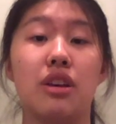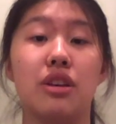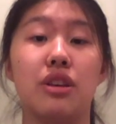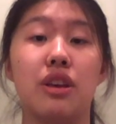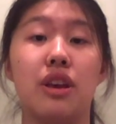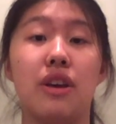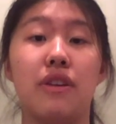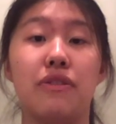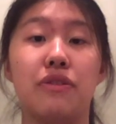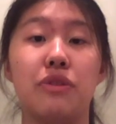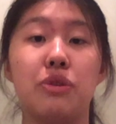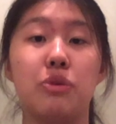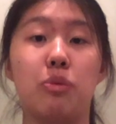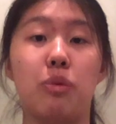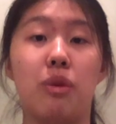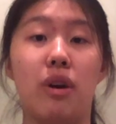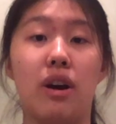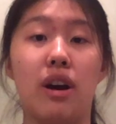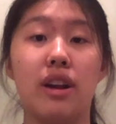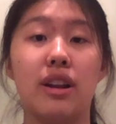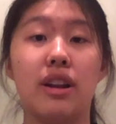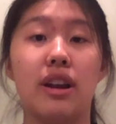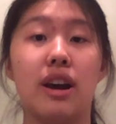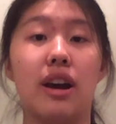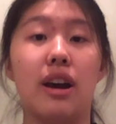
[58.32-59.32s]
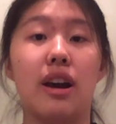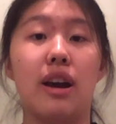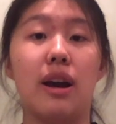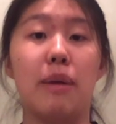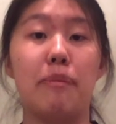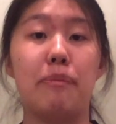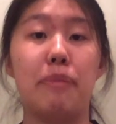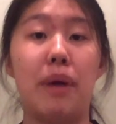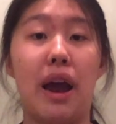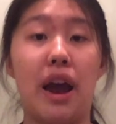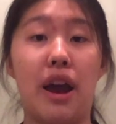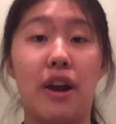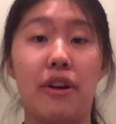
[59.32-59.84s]
if you want
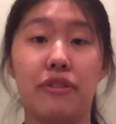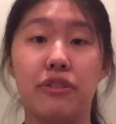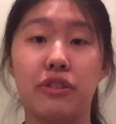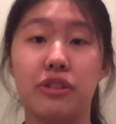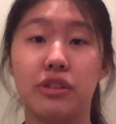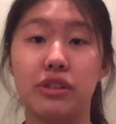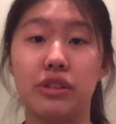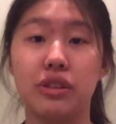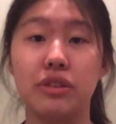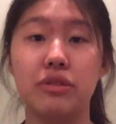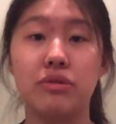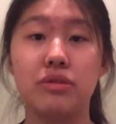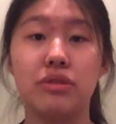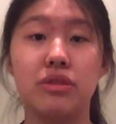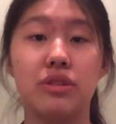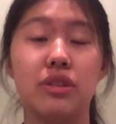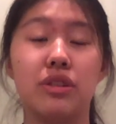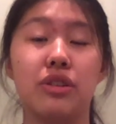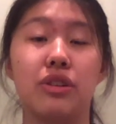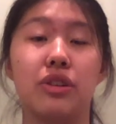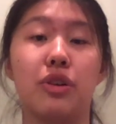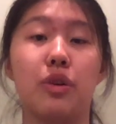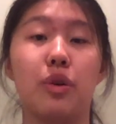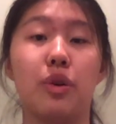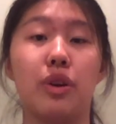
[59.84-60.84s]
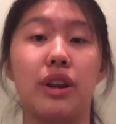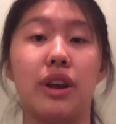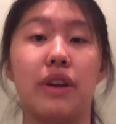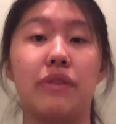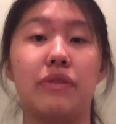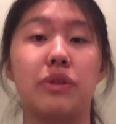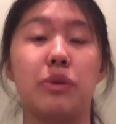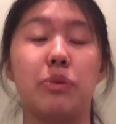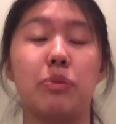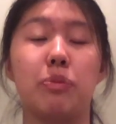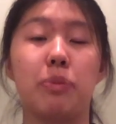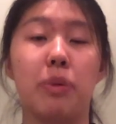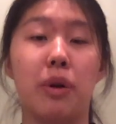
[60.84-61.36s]
powerful glutes, you're going to have
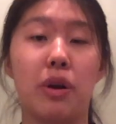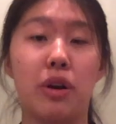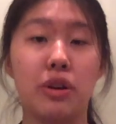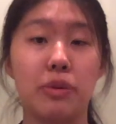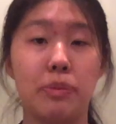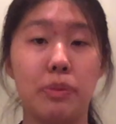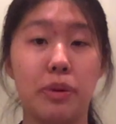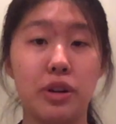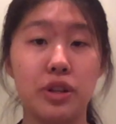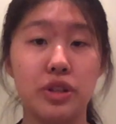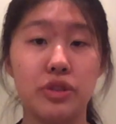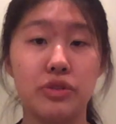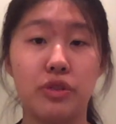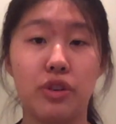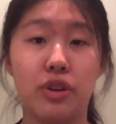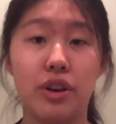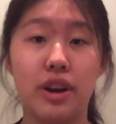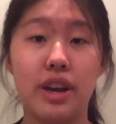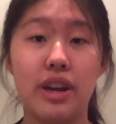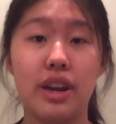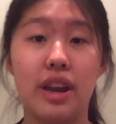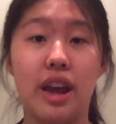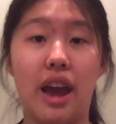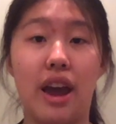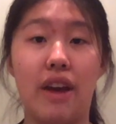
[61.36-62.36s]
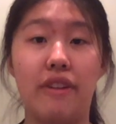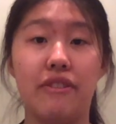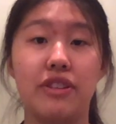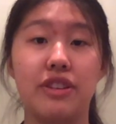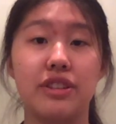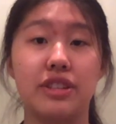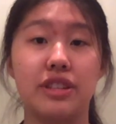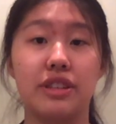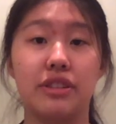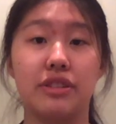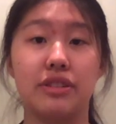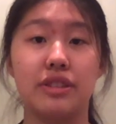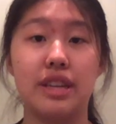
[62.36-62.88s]
to push for it every
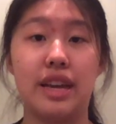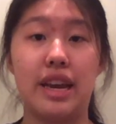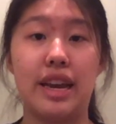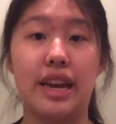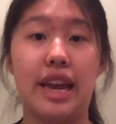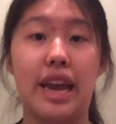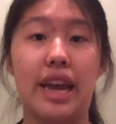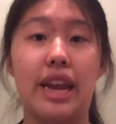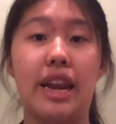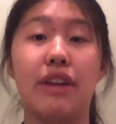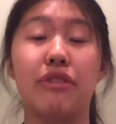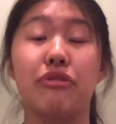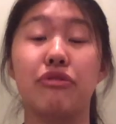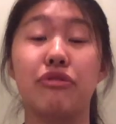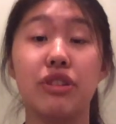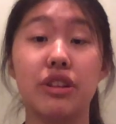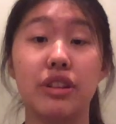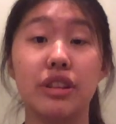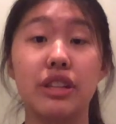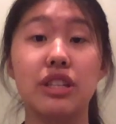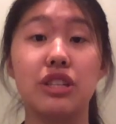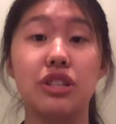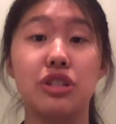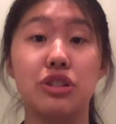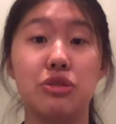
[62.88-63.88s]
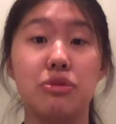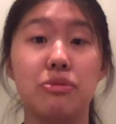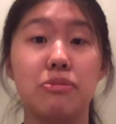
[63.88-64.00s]
single day. And I really do